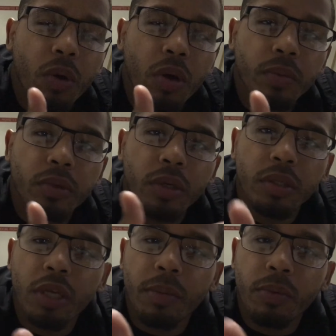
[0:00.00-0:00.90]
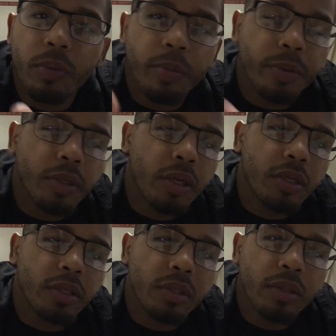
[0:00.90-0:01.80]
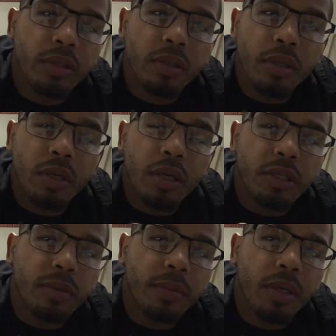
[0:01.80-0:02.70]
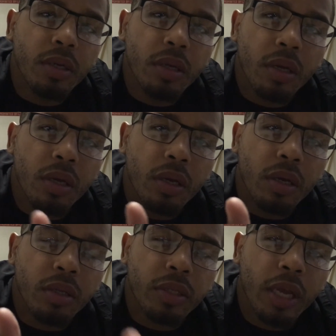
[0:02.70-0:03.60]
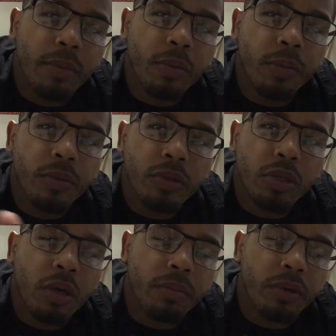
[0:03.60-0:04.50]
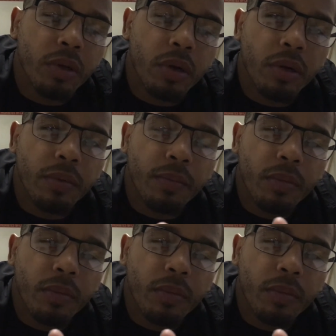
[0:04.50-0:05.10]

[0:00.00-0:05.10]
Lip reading: welcome to Untamable Productions. It's me, Untamable John Bernard.